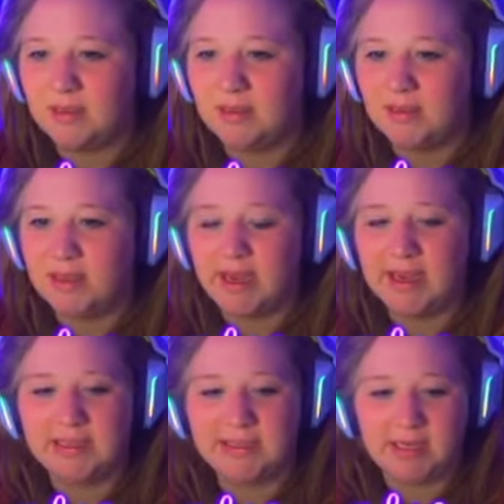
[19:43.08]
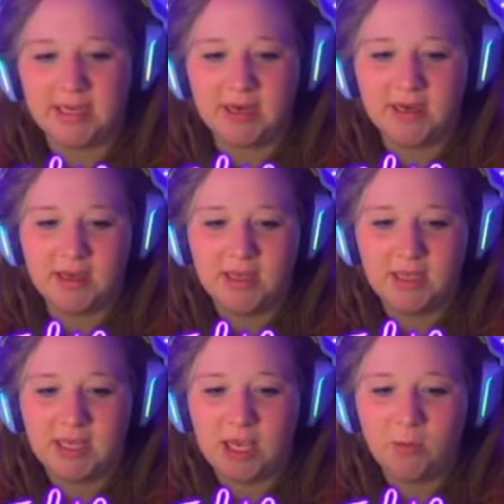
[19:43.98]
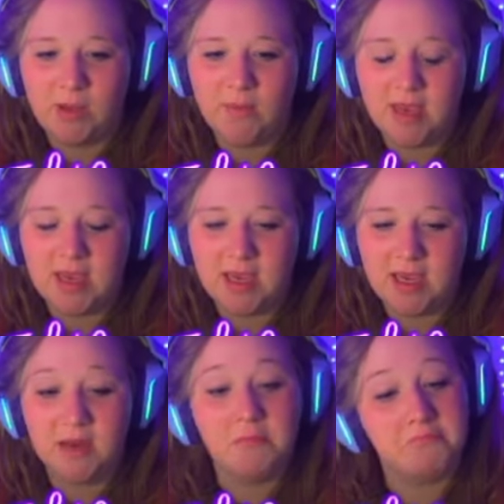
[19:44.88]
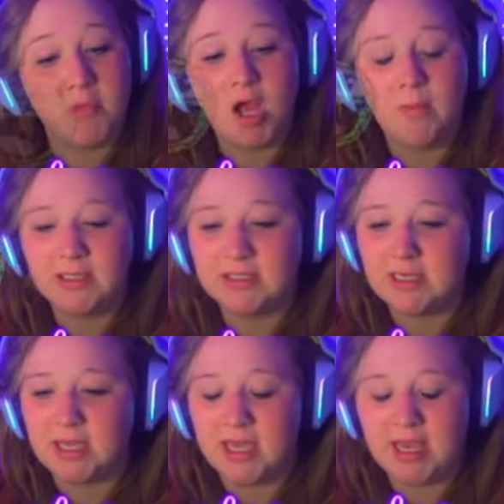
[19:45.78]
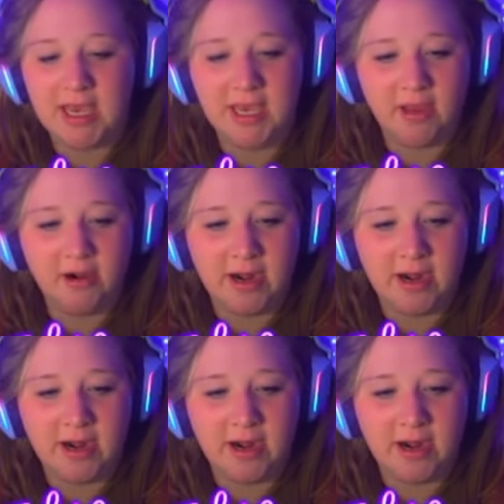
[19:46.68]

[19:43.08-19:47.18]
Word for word: The night is done. And we made almost uh, $800,